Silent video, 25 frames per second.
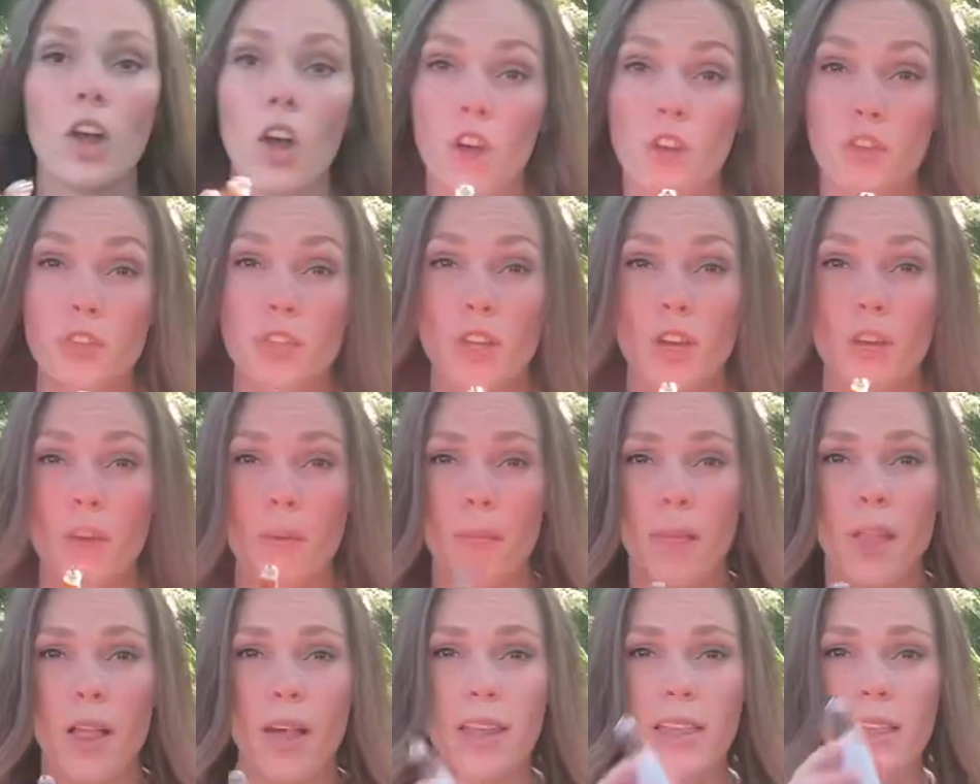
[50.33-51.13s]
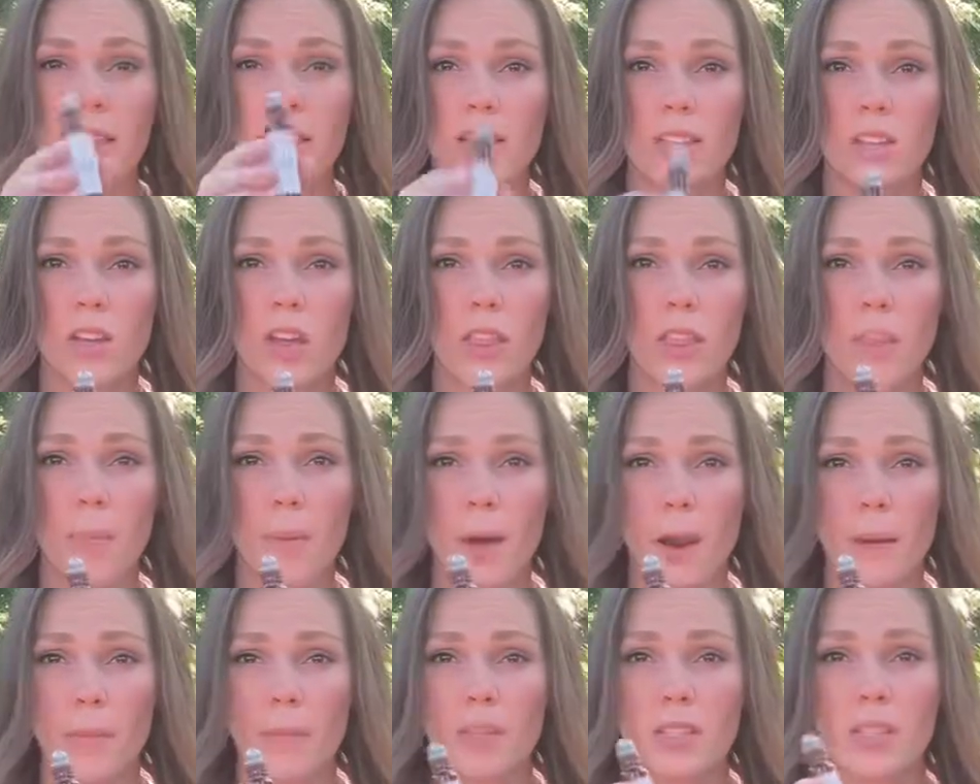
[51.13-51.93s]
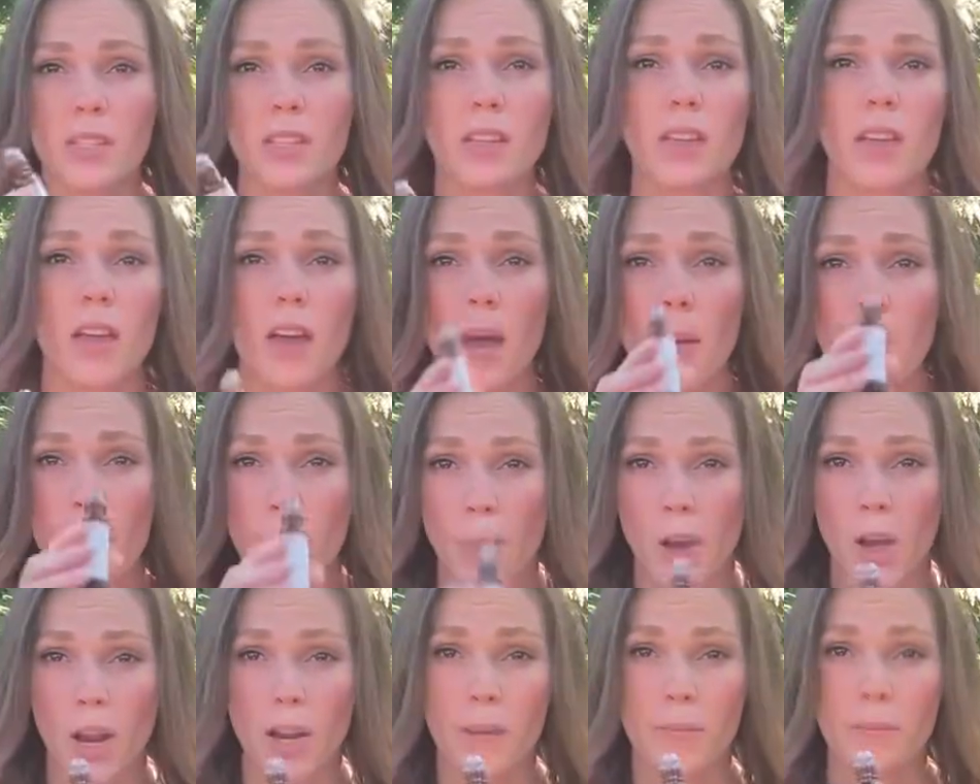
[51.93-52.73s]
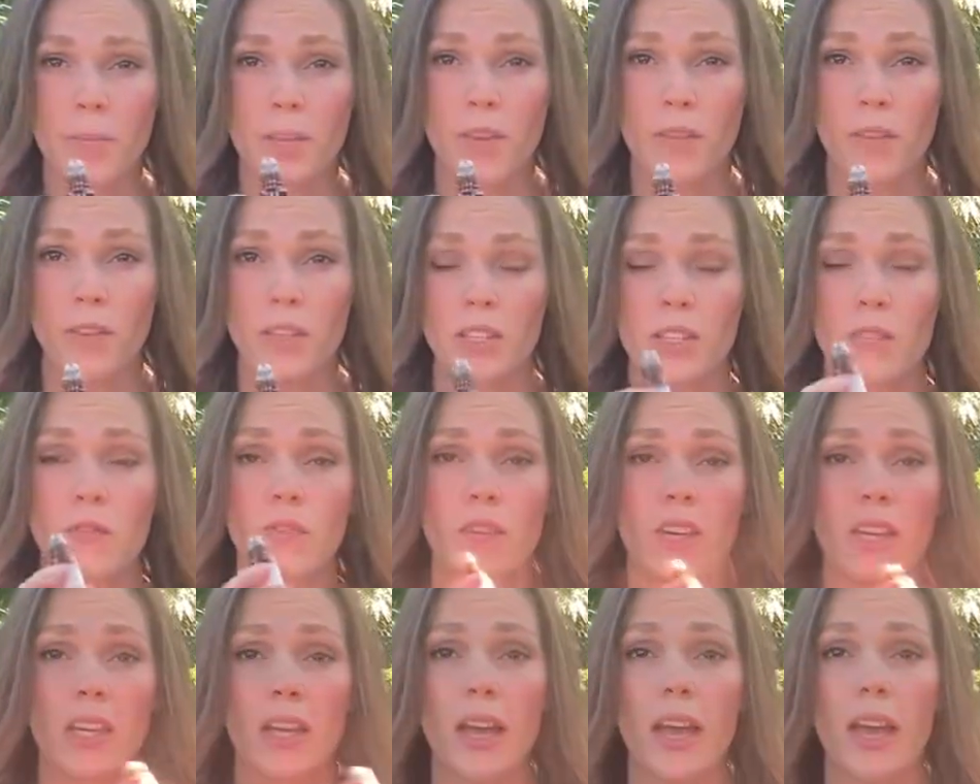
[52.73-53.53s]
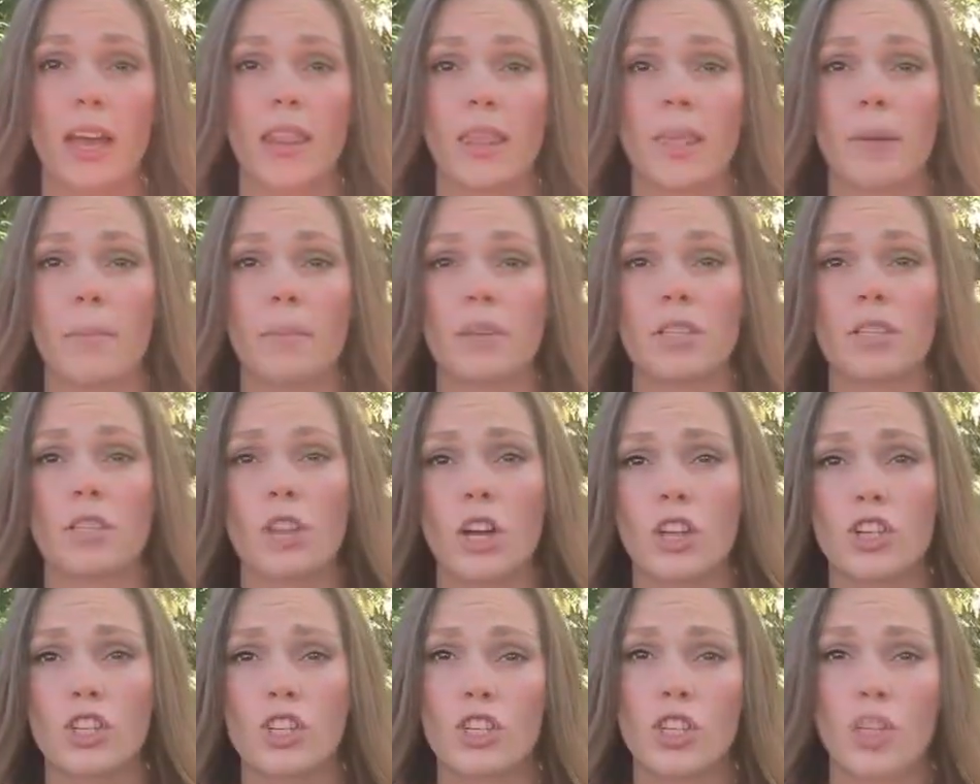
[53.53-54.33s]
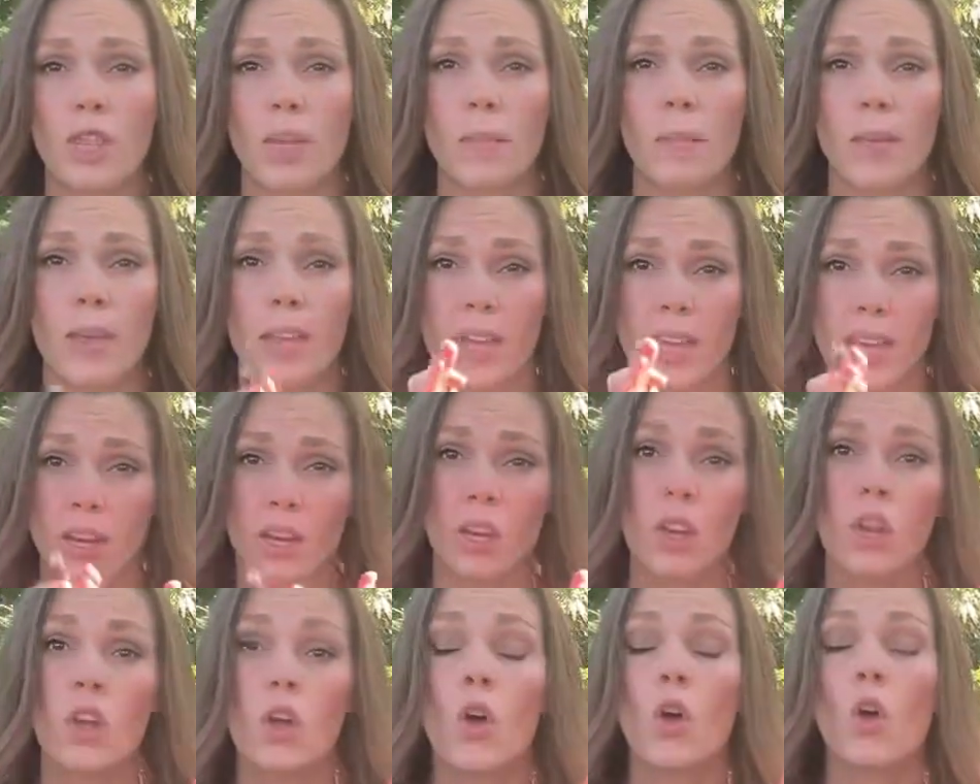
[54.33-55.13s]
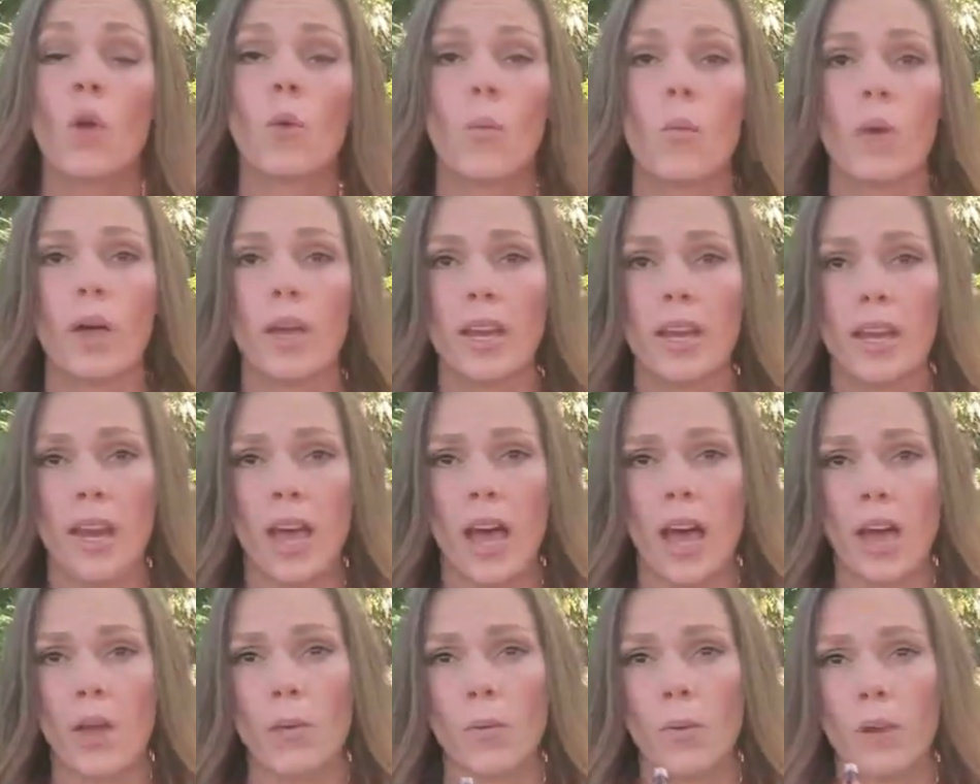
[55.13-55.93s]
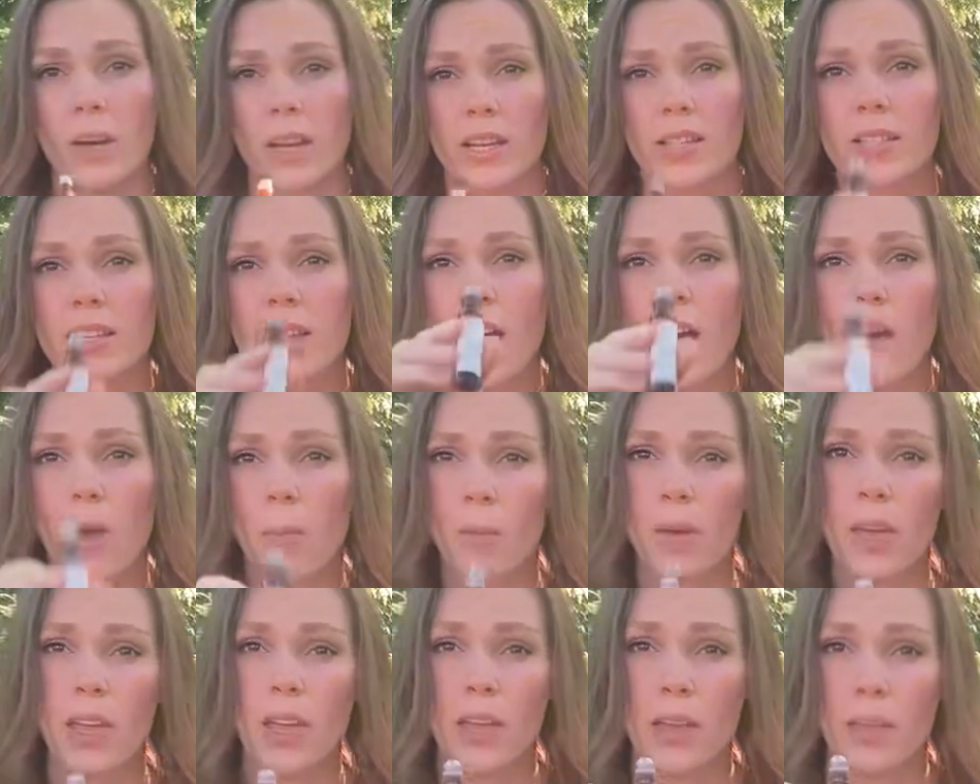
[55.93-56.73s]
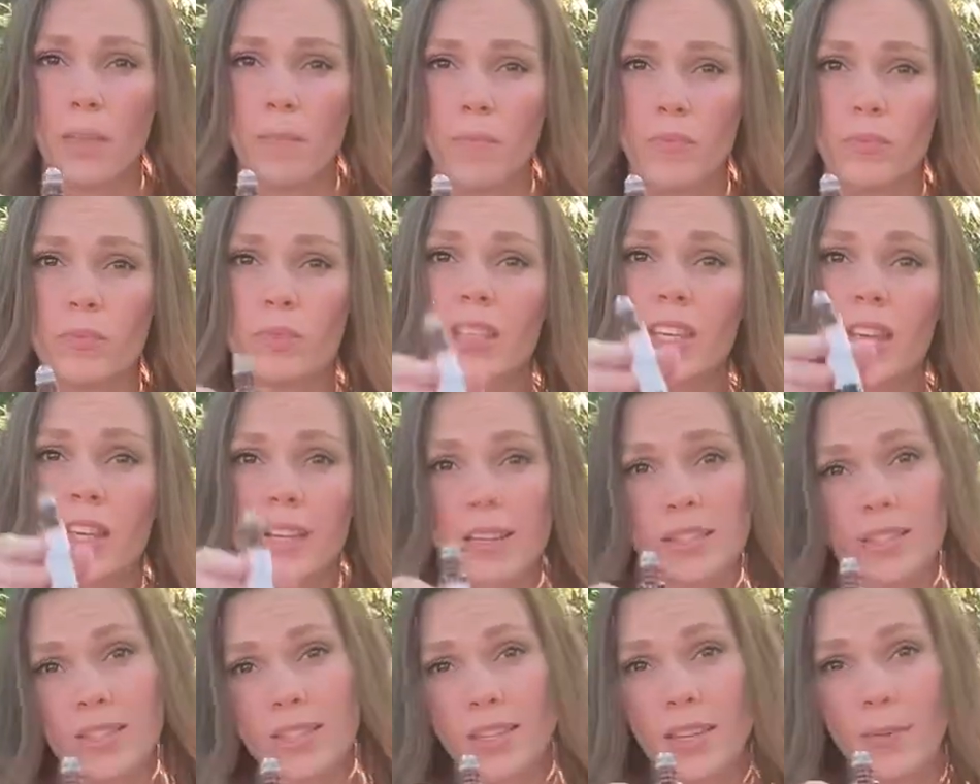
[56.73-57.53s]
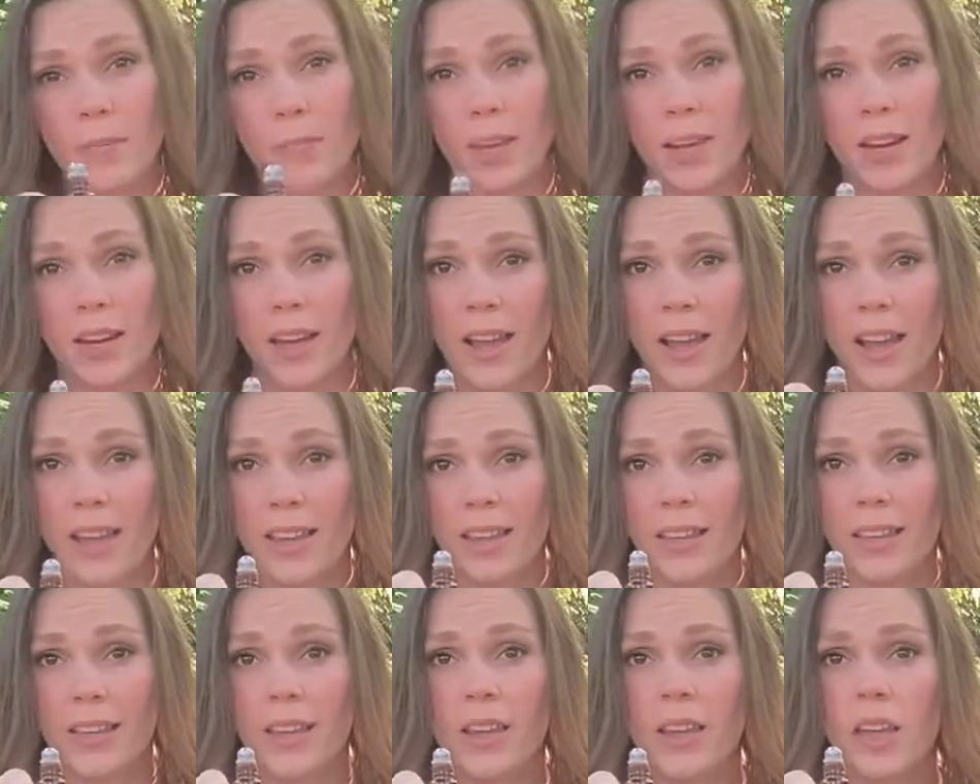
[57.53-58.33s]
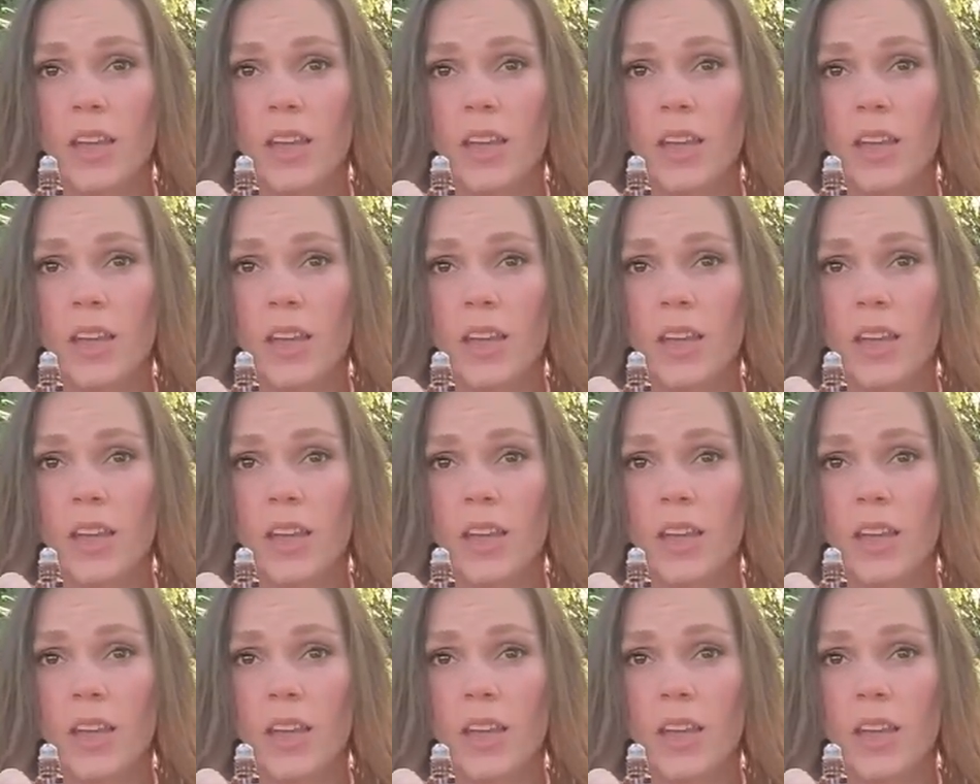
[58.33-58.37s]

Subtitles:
also apply this on the bottoms of his feet and then massage them in when I wanted to help him get to sleep at night.